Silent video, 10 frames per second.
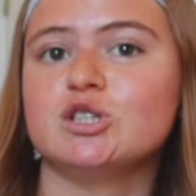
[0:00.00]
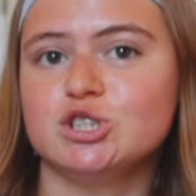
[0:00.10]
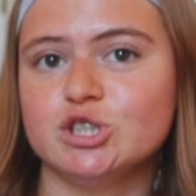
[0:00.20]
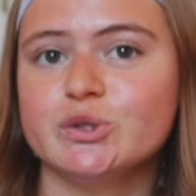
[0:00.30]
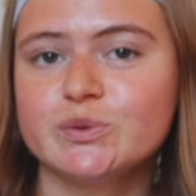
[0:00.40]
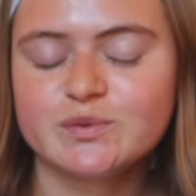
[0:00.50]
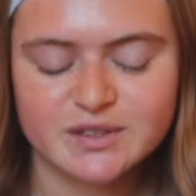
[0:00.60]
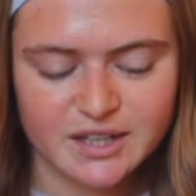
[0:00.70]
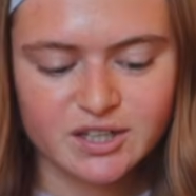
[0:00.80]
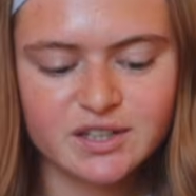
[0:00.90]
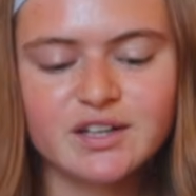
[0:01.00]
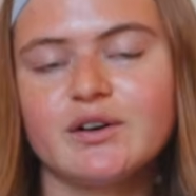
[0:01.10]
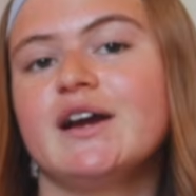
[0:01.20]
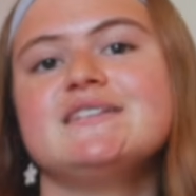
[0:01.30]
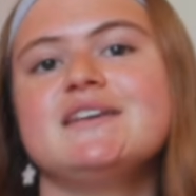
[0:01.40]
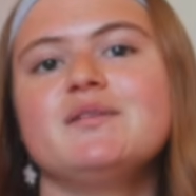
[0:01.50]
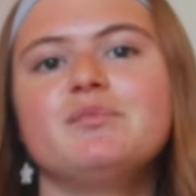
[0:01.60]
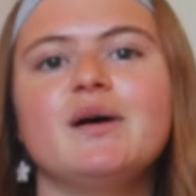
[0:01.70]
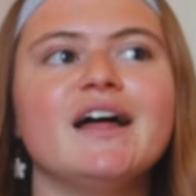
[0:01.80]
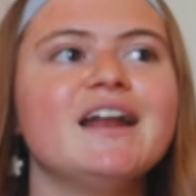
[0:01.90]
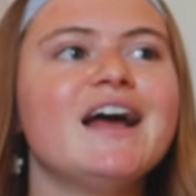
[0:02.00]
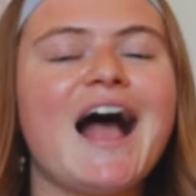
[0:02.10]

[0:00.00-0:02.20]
June. Literally crazy, but